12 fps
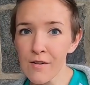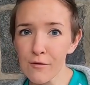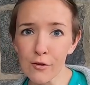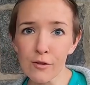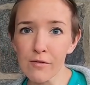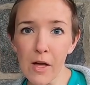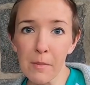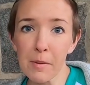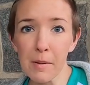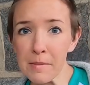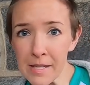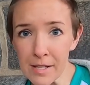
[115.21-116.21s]
for the
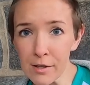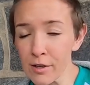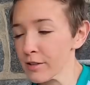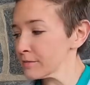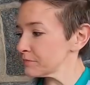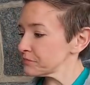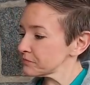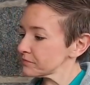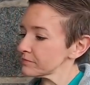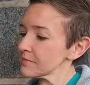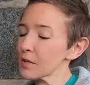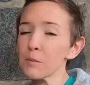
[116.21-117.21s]
upcoming year.
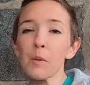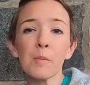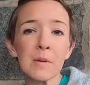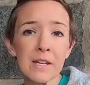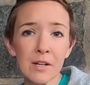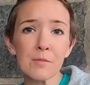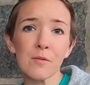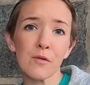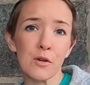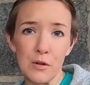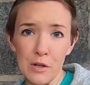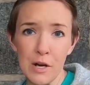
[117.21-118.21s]
It will be here
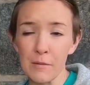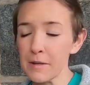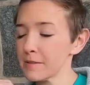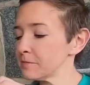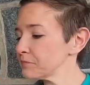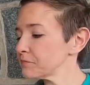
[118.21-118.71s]
before you know it.